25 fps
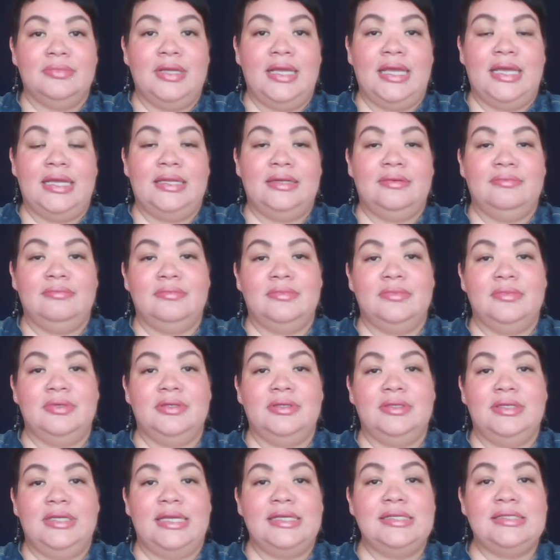and
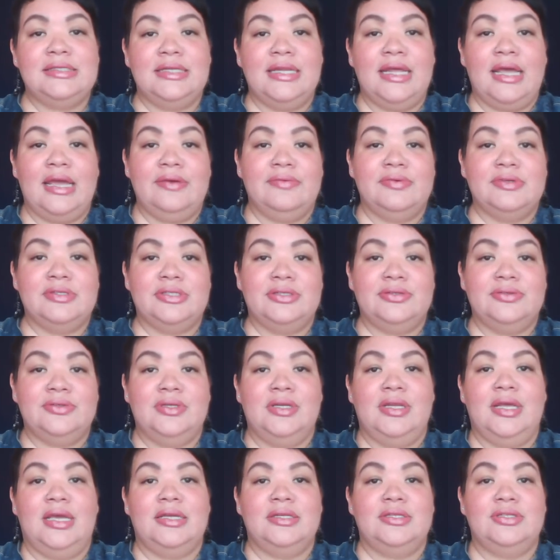yesterday was a
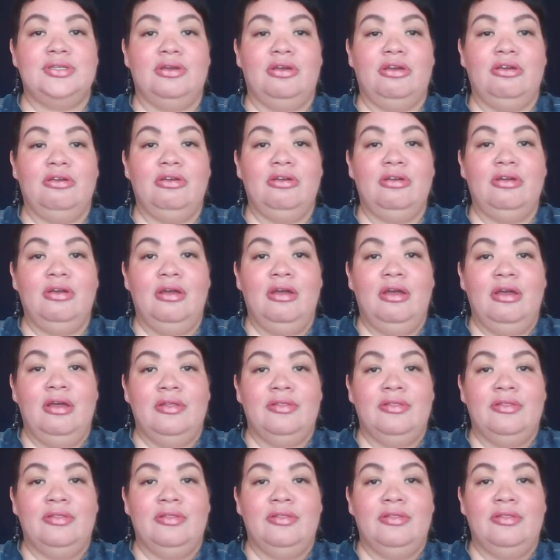good day too.